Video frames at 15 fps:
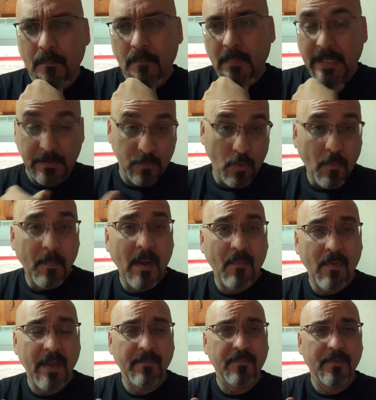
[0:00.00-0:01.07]
I told my
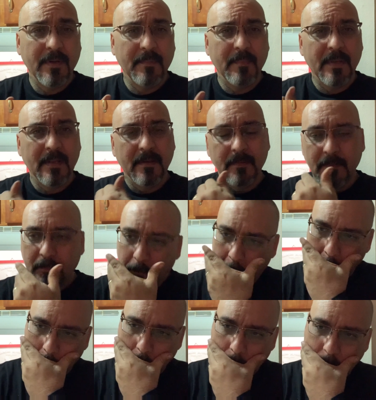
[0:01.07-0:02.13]
wife what it meant.
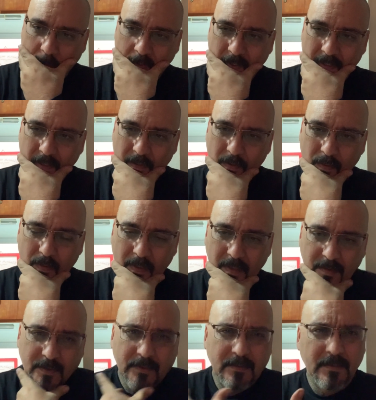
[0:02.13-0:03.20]
But, you know,
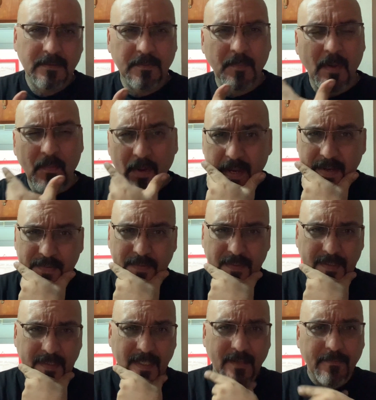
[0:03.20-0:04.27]
it's my wife.
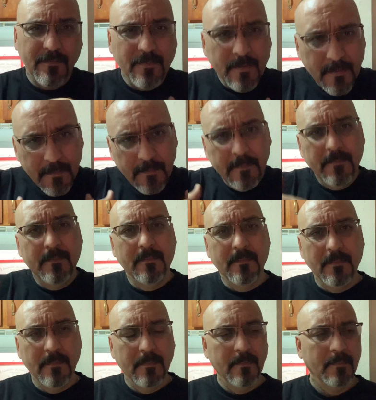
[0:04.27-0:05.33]
It's not for
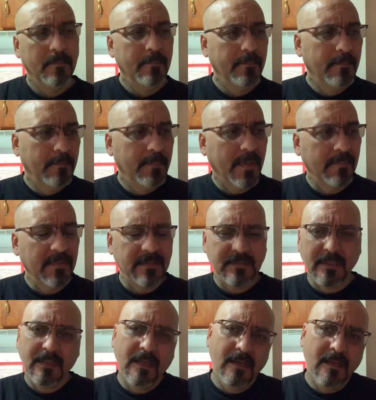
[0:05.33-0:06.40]
public
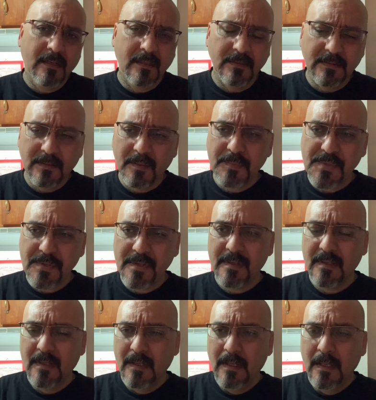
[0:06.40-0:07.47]
consumption.
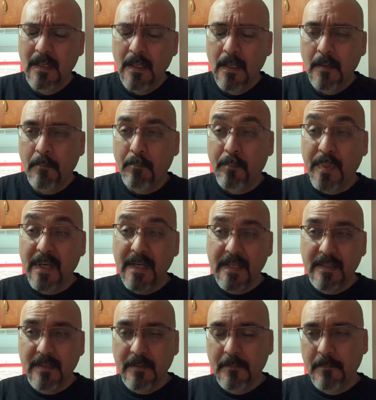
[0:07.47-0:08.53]
But...
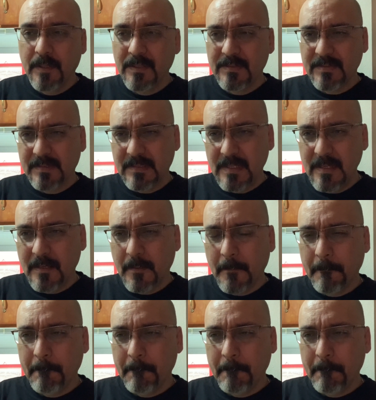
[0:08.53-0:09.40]
here's the thing.